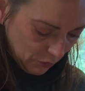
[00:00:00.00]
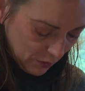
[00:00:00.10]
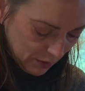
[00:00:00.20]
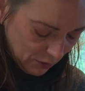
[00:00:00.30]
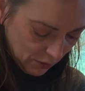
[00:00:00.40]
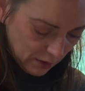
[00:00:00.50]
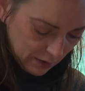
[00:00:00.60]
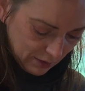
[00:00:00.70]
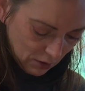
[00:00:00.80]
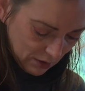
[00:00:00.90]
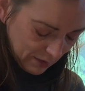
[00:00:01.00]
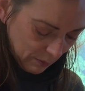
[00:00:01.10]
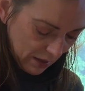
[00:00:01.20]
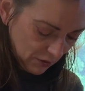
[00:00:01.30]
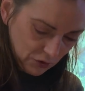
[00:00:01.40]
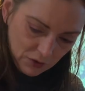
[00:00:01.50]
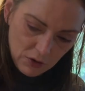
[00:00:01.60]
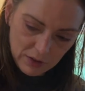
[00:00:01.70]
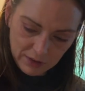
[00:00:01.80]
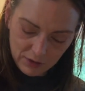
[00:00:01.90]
because look, it's got some edges on it.